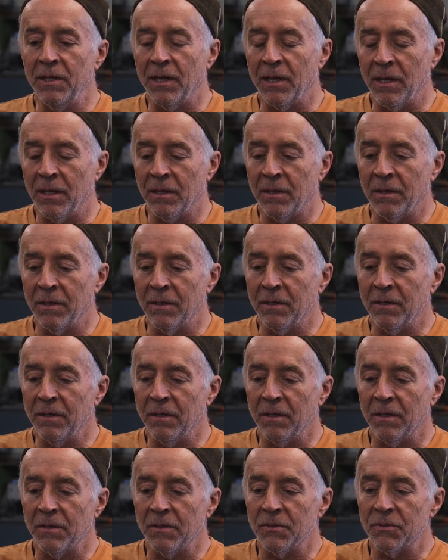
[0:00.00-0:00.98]
and
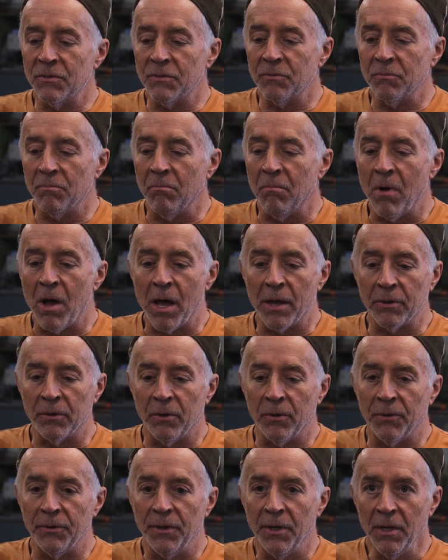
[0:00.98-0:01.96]
is
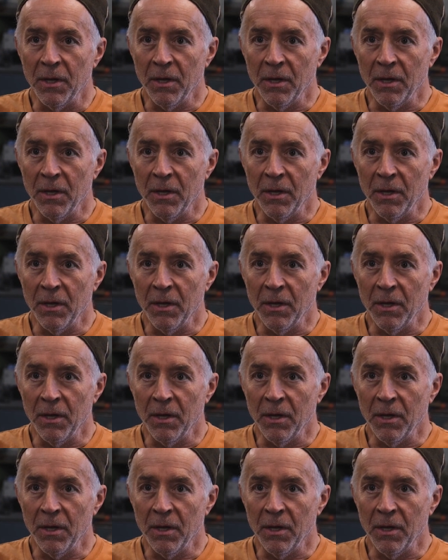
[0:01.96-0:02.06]
modeled